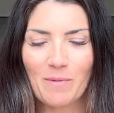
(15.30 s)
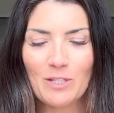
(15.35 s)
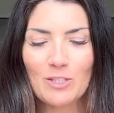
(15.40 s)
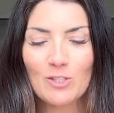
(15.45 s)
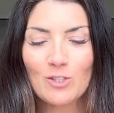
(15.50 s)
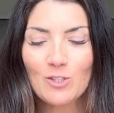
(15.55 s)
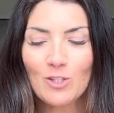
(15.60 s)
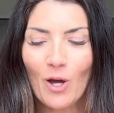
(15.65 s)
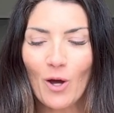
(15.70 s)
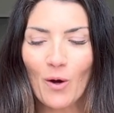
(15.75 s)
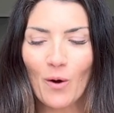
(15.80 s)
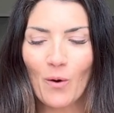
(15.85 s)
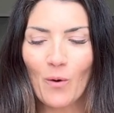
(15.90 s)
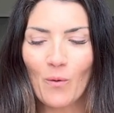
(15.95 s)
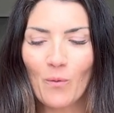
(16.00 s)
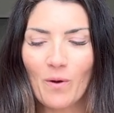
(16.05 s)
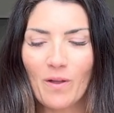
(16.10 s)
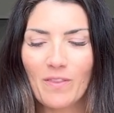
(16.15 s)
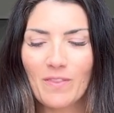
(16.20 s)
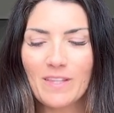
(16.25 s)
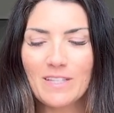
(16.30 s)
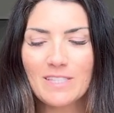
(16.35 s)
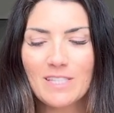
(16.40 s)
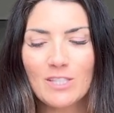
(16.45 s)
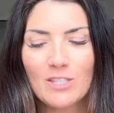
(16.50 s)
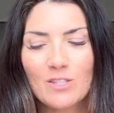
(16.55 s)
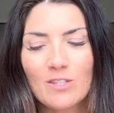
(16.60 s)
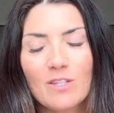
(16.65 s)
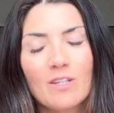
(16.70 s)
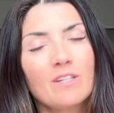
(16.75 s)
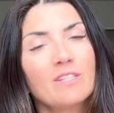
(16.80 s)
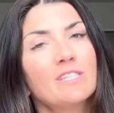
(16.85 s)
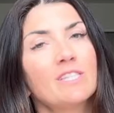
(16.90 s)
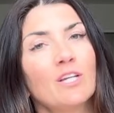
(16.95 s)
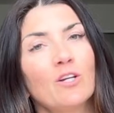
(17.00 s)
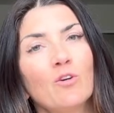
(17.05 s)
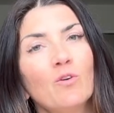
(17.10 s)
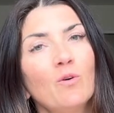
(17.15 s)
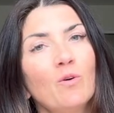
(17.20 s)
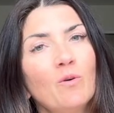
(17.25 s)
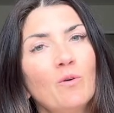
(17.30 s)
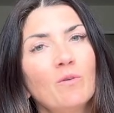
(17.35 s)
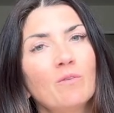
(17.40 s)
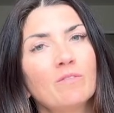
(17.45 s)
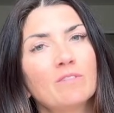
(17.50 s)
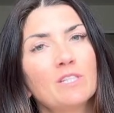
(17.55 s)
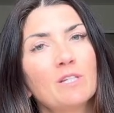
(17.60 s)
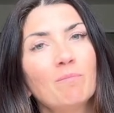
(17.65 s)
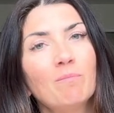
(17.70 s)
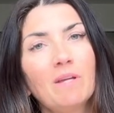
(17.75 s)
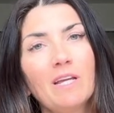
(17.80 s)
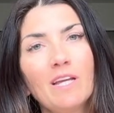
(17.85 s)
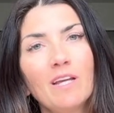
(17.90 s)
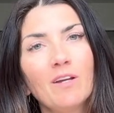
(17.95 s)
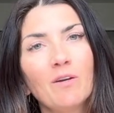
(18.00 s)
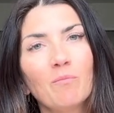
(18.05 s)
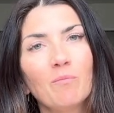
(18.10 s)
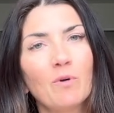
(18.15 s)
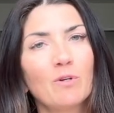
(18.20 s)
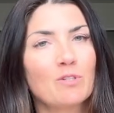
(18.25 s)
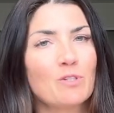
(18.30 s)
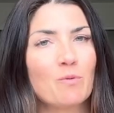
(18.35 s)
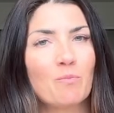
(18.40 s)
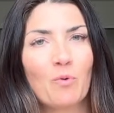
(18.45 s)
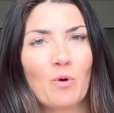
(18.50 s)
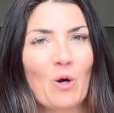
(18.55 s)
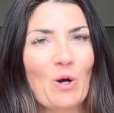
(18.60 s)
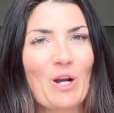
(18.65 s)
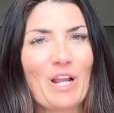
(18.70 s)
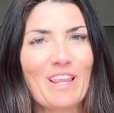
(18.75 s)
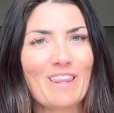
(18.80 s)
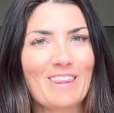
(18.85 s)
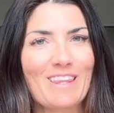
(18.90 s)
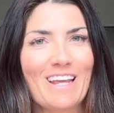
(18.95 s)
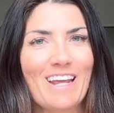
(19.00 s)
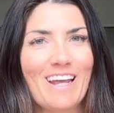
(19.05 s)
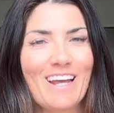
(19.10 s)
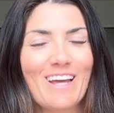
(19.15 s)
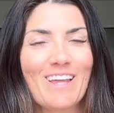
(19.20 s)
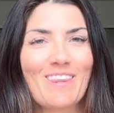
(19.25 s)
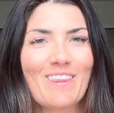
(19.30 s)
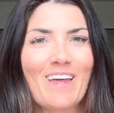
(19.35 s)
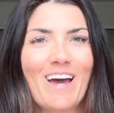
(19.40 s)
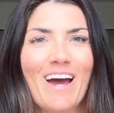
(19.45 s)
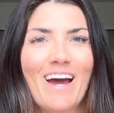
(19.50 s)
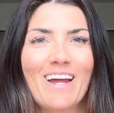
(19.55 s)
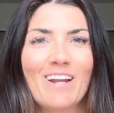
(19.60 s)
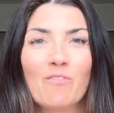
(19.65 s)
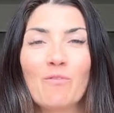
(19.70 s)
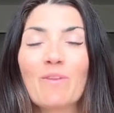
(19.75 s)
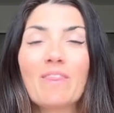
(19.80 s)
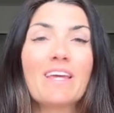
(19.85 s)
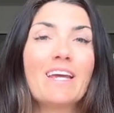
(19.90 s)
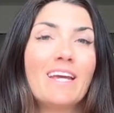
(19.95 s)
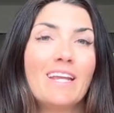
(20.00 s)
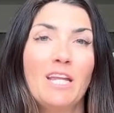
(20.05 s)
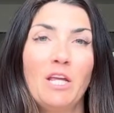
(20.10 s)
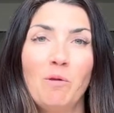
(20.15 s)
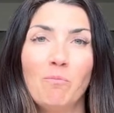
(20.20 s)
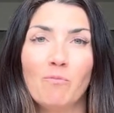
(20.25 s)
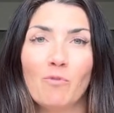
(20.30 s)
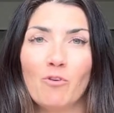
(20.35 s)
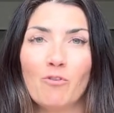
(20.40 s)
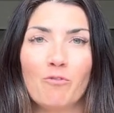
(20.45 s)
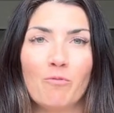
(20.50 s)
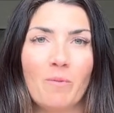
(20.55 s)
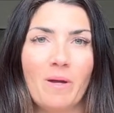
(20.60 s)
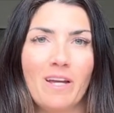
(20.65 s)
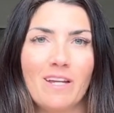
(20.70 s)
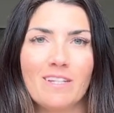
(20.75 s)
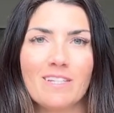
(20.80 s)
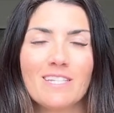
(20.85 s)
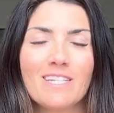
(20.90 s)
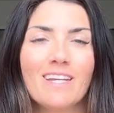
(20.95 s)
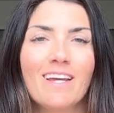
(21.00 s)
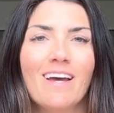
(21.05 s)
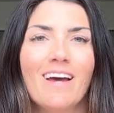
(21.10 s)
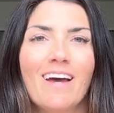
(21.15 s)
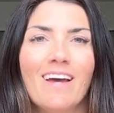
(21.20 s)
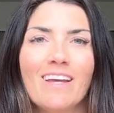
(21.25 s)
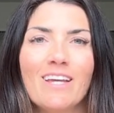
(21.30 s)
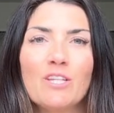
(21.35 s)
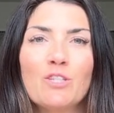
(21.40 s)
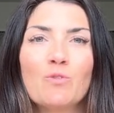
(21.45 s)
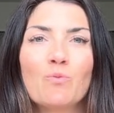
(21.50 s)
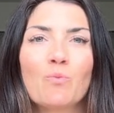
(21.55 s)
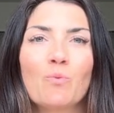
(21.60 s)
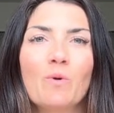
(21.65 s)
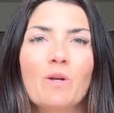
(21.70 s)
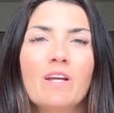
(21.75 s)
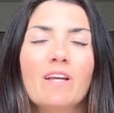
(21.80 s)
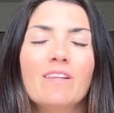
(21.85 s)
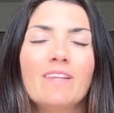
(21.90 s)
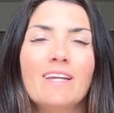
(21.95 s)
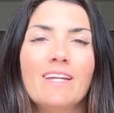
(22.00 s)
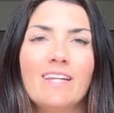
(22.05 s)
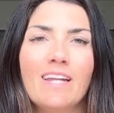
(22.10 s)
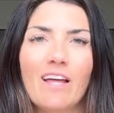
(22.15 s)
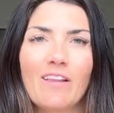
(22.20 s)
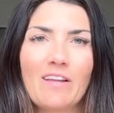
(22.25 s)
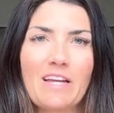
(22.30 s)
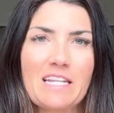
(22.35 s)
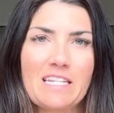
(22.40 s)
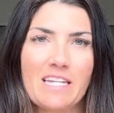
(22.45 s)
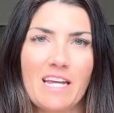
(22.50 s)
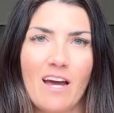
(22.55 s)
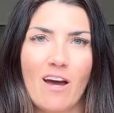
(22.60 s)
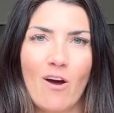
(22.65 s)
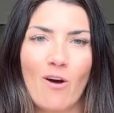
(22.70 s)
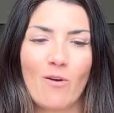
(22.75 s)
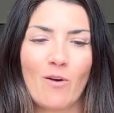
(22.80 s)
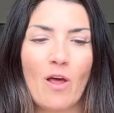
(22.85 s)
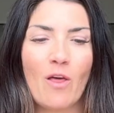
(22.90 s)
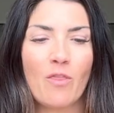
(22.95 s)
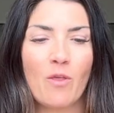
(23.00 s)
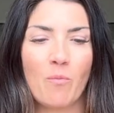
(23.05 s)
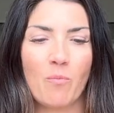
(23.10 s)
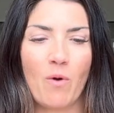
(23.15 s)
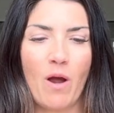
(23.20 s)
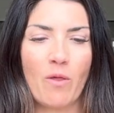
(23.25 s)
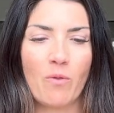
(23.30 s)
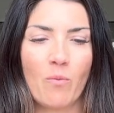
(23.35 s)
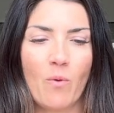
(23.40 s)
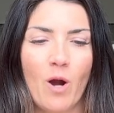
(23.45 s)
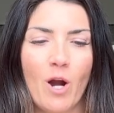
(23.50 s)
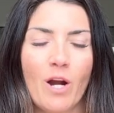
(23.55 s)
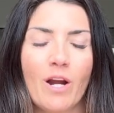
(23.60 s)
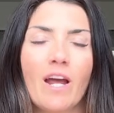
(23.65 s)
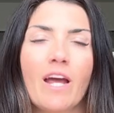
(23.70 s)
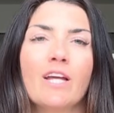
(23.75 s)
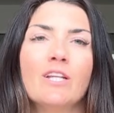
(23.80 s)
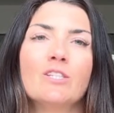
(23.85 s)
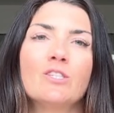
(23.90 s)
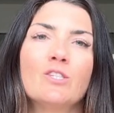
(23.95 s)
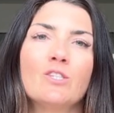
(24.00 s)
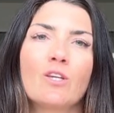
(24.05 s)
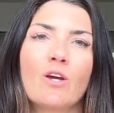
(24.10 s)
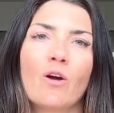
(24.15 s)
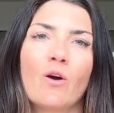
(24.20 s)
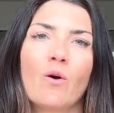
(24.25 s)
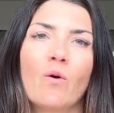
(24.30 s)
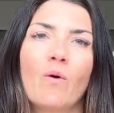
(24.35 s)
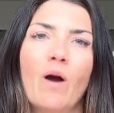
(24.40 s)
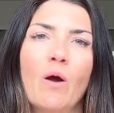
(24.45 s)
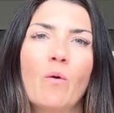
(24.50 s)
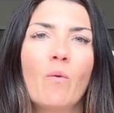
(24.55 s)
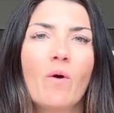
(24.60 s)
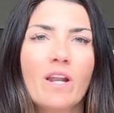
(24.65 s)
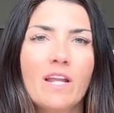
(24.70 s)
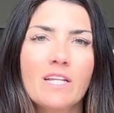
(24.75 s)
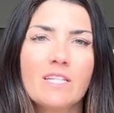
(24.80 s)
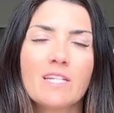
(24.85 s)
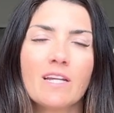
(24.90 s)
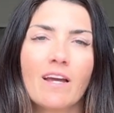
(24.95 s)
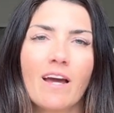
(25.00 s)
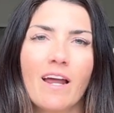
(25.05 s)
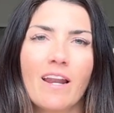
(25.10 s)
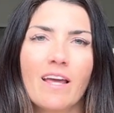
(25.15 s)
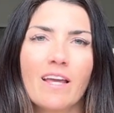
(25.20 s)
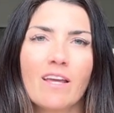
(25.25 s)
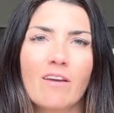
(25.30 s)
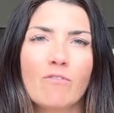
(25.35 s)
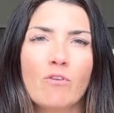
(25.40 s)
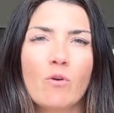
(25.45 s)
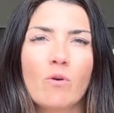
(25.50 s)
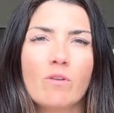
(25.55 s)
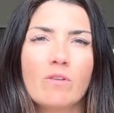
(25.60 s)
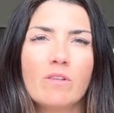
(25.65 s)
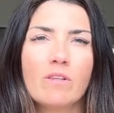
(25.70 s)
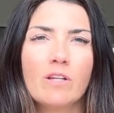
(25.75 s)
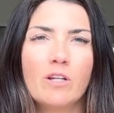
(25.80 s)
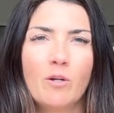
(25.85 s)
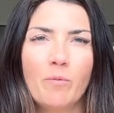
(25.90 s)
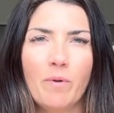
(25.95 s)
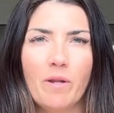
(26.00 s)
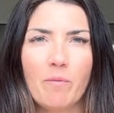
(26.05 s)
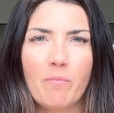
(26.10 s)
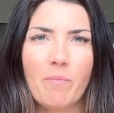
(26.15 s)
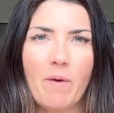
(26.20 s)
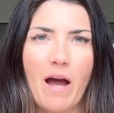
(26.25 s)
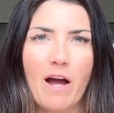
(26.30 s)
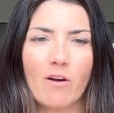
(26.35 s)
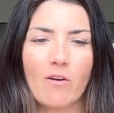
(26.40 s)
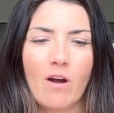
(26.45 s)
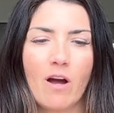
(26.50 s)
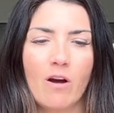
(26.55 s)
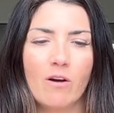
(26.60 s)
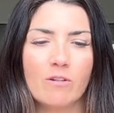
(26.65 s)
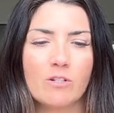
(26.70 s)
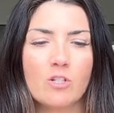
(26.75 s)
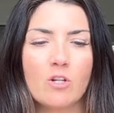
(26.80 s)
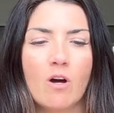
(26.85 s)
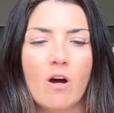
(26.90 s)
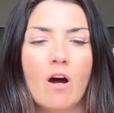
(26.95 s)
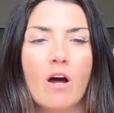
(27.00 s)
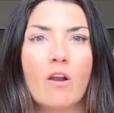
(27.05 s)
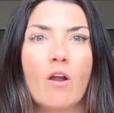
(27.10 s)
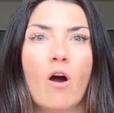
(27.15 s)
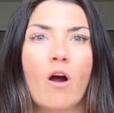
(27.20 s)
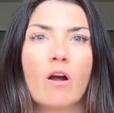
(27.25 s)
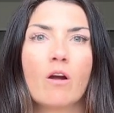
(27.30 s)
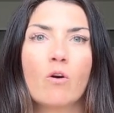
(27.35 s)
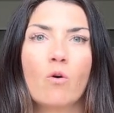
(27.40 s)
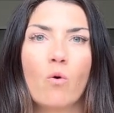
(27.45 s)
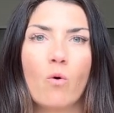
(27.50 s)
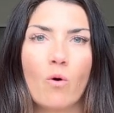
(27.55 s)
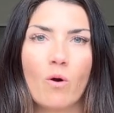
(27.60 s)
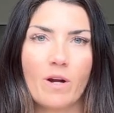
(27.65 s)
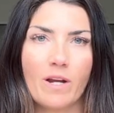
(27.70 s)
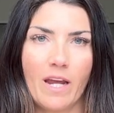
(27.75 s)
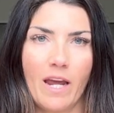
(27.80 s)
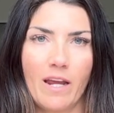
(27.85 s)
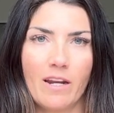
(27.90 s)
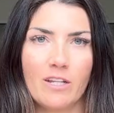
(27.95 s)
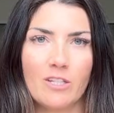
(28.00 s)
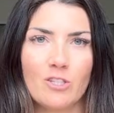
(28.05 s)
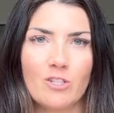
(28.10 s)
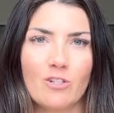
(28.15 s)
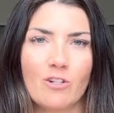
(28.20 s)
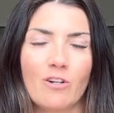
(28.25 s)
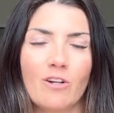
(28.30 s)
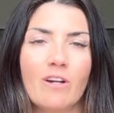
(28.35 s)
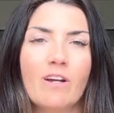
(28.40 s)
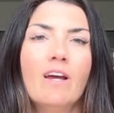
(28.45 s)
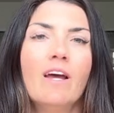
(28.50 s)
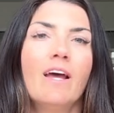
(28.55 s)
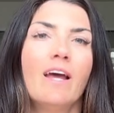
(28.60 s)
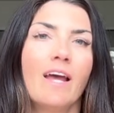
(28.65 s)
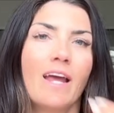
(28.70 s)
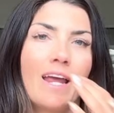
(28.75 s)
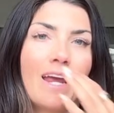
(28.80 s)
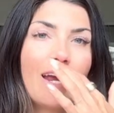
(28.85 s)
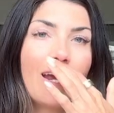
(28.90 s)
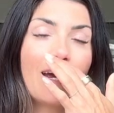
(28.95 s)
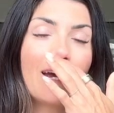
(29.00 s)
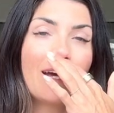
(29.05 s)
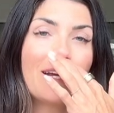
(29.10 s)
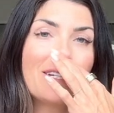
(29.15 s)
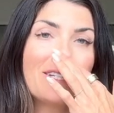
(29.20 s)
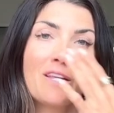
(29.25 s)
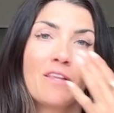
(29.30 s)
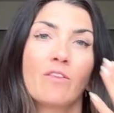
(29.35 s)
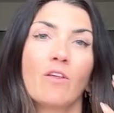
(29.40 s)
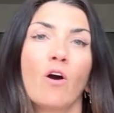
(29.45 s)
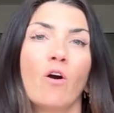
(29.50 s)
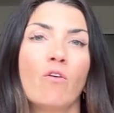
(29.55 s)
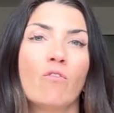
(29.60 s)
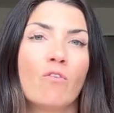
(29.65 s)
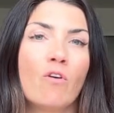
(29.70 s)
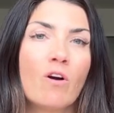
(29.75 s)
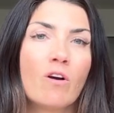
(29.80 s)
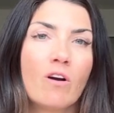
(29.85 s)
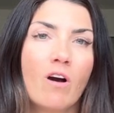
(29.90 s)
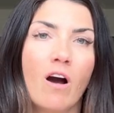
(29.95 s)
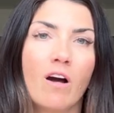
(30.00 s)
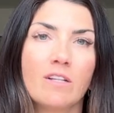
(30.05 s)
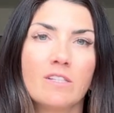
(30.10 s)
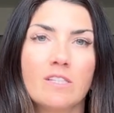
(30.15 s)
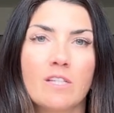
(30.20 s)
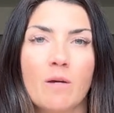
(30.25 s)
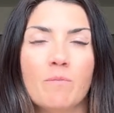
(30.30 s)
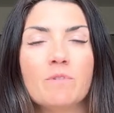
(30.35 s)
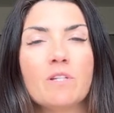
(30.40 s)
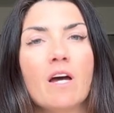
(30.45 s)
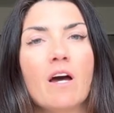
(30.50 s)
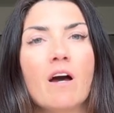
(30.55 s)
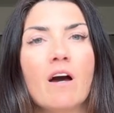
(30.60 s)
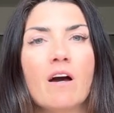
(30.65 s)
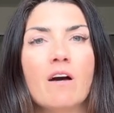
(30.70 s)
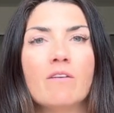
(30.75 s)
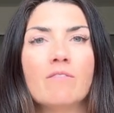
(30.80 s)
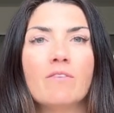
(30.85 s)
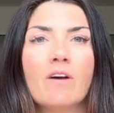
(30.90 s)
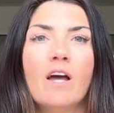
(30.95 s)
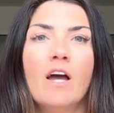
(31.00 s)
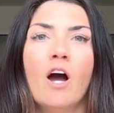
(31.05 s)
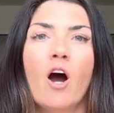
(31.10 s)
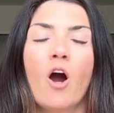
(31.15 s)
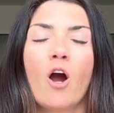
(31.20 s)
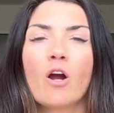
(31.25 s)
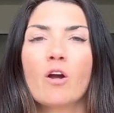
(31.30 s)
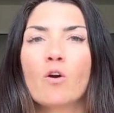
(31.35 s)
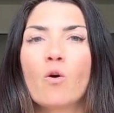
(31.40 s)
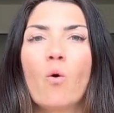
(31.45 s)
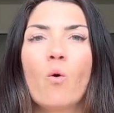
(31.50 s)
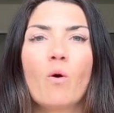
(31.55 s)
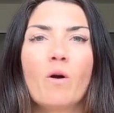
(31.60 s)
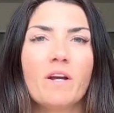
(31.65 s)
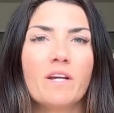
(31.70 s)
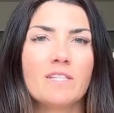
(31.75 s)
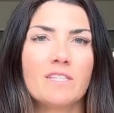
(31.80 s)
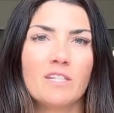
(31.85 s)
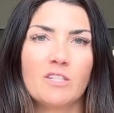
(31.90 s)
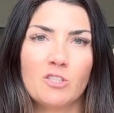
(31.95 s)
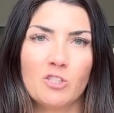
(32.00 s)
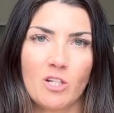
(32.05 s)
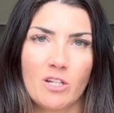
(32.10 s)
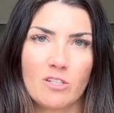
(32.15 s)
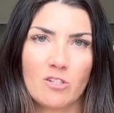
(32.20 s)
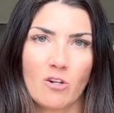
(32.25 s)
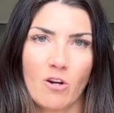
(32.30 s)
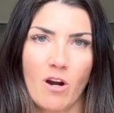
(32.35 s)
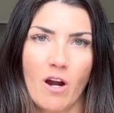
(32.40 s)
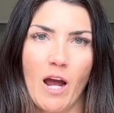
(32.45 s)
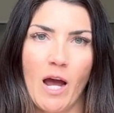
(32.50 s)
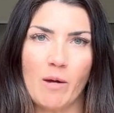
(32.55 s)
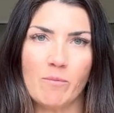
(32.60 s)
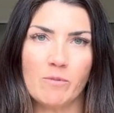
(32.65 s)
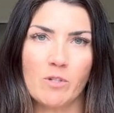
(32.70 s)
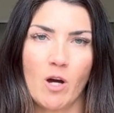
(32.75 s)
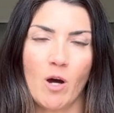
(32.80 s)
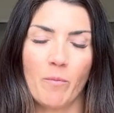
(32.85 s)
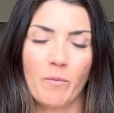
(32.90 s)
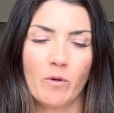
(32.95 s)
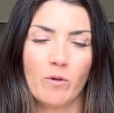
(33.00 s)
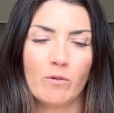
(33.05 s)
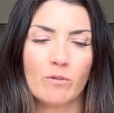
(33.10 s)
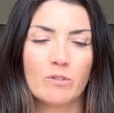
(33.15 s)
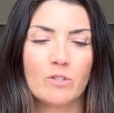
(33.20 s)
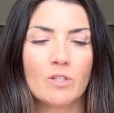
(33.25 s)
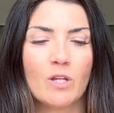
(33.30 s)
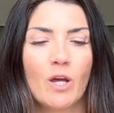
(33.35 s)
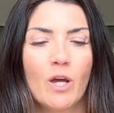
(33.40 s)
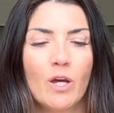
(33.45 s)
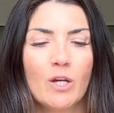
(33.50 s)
So this is the single, to me, most important thing that with any movement is really nailing down the breath work. And so I wanted to kind of give you a little bit of background on our core canister and the overall concept of our core isn't just our abdominals.